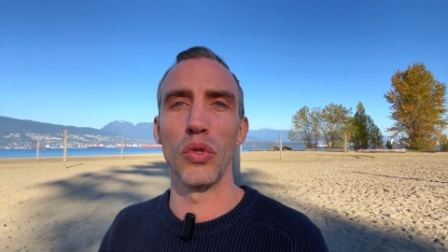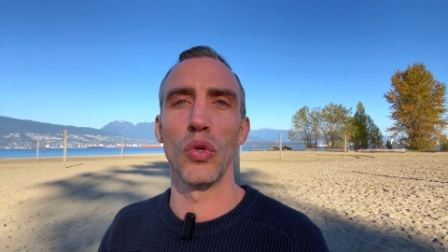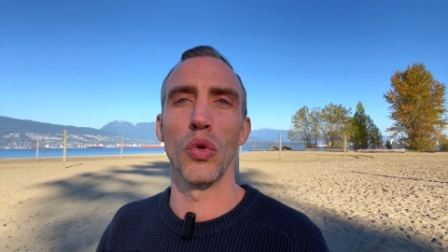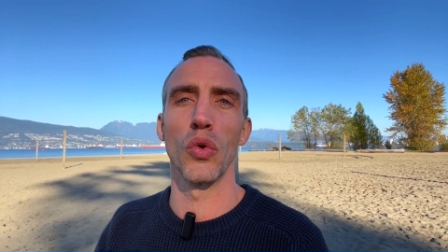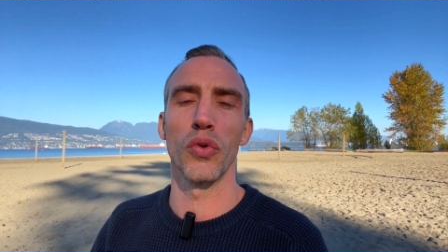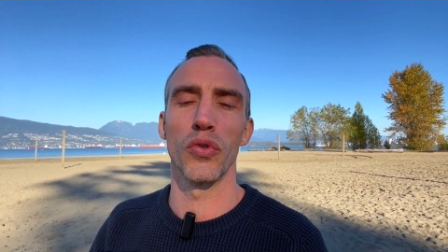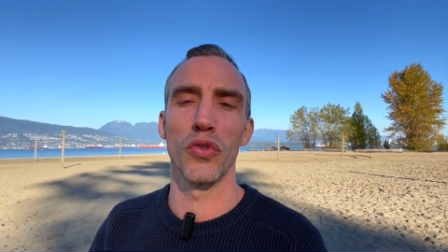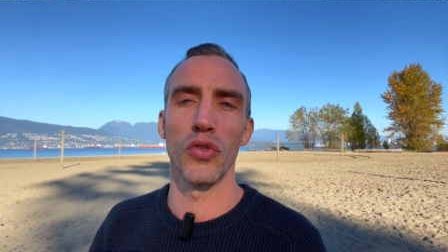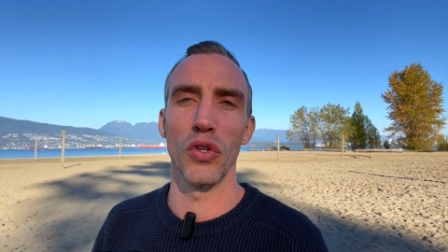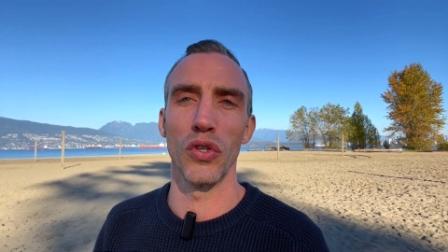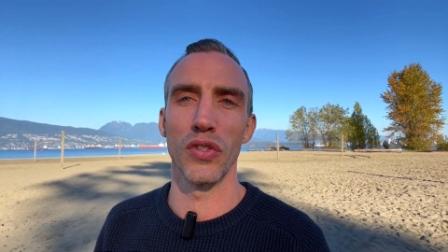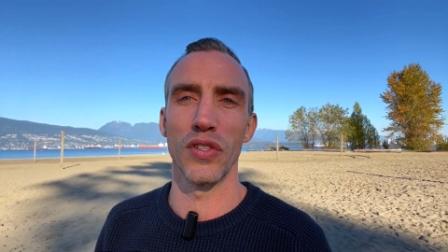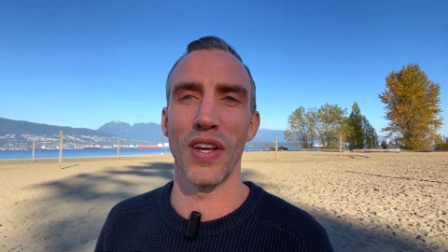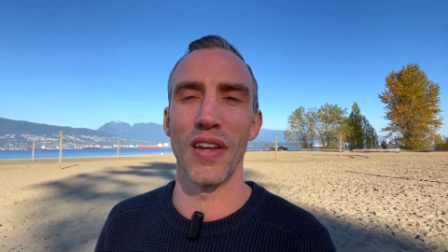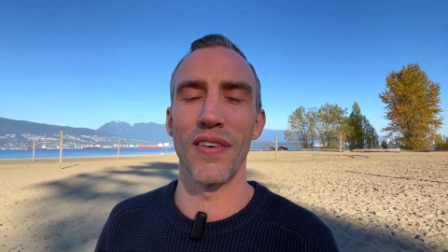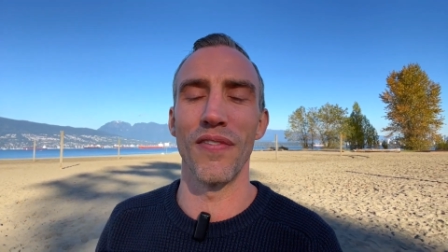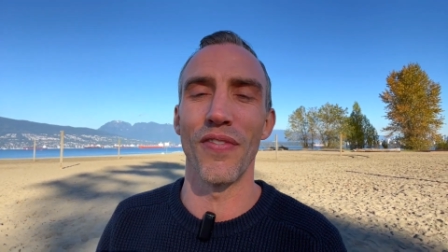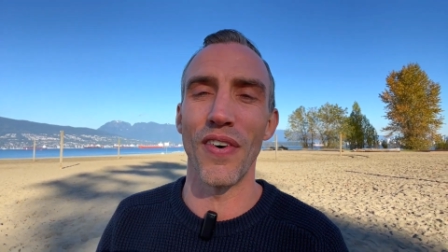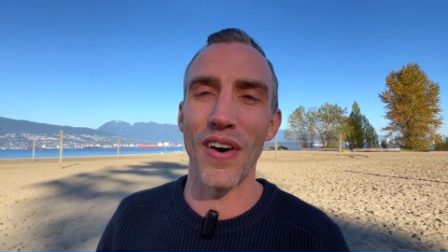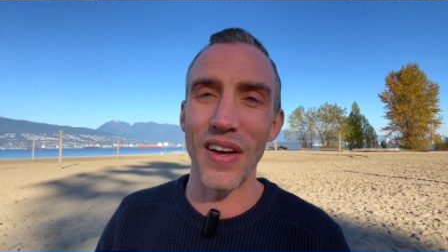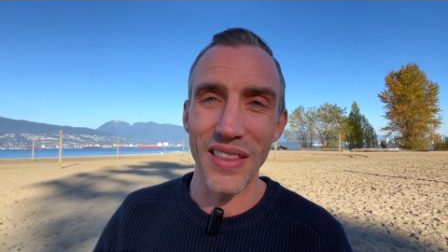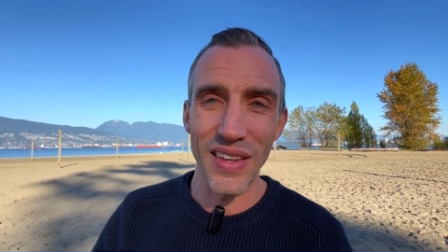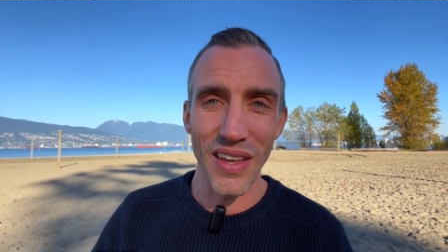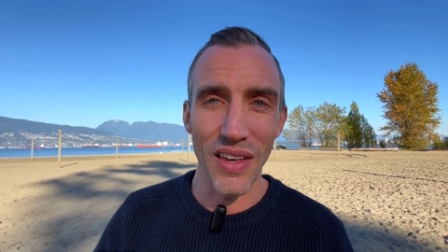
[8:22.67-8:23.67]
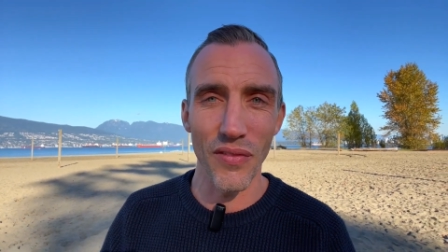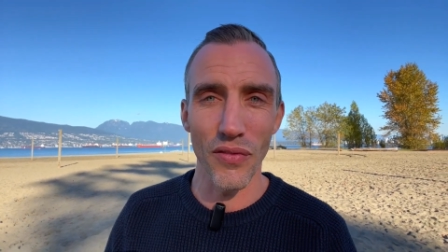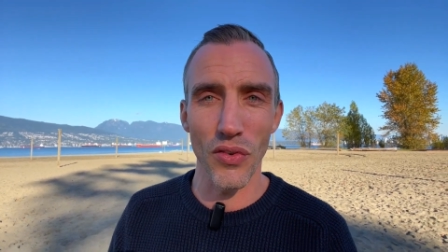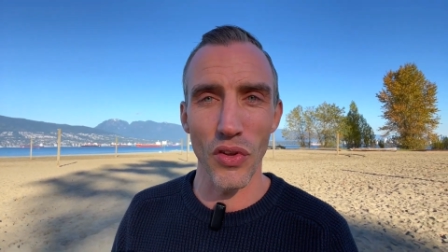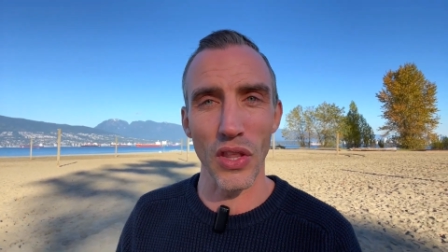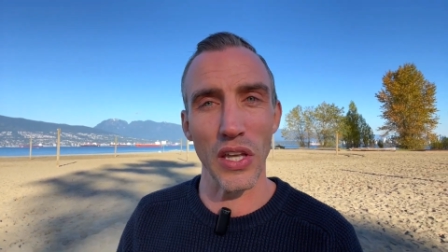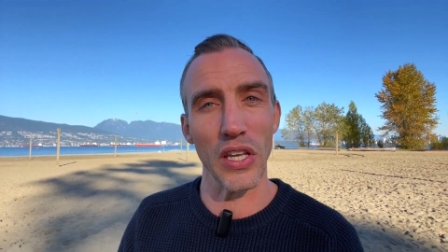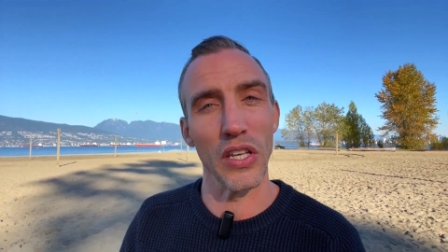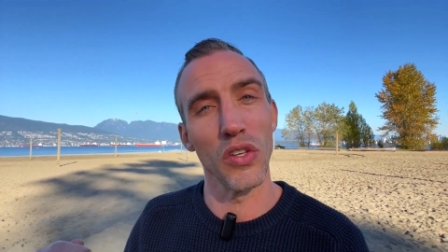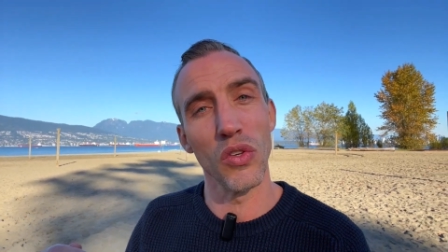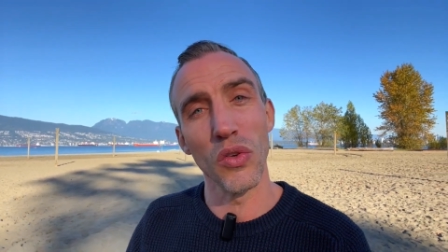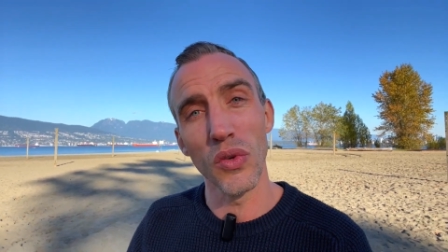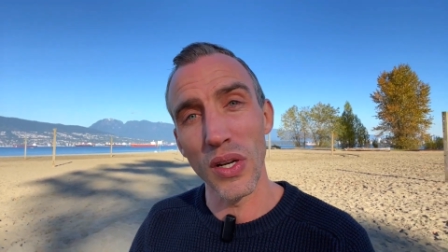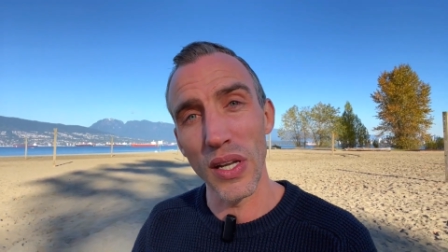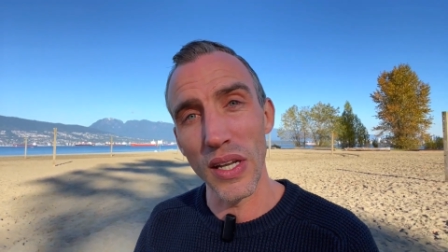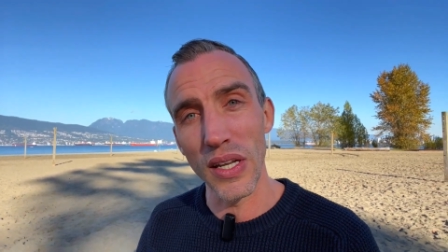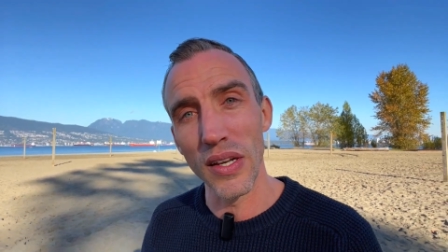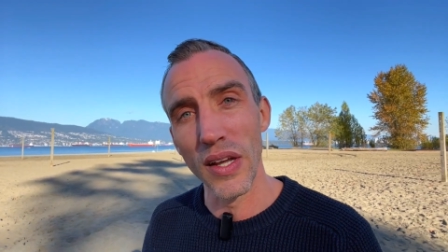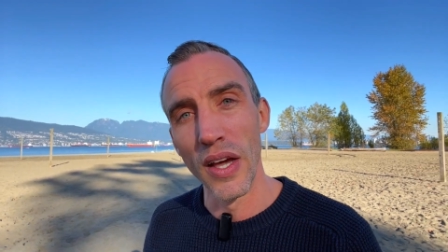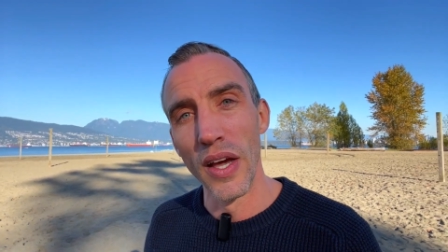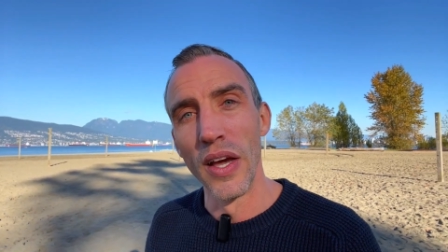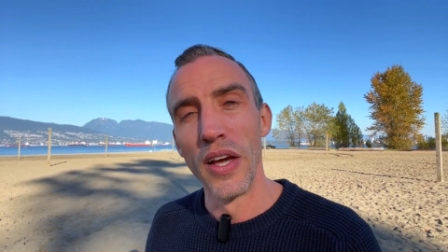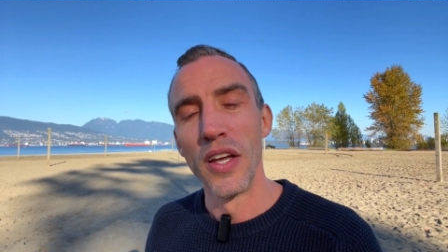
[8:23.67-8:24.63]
your search and find the info that you need